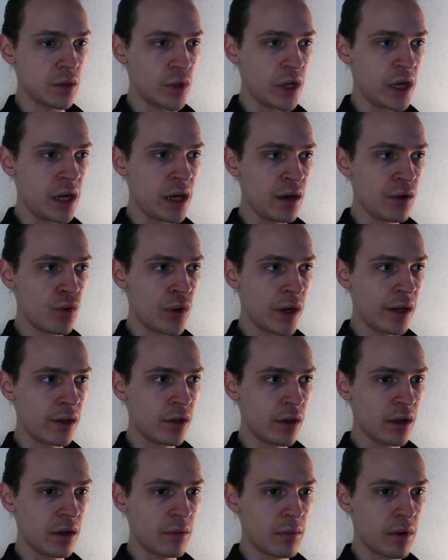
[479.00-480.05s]
here we're
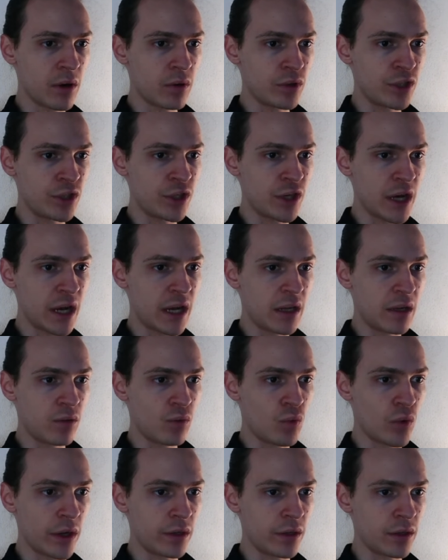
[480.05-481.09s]
talking about
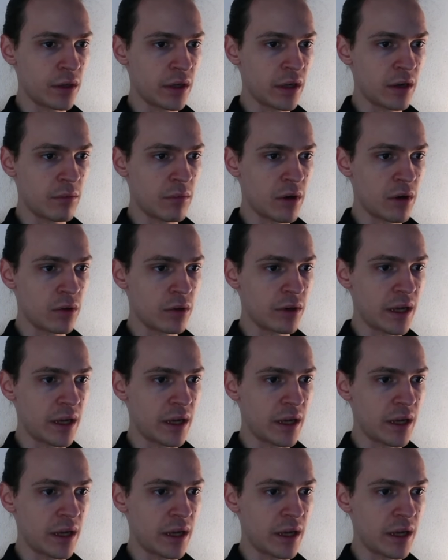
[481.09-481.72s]
Shane, we're talking about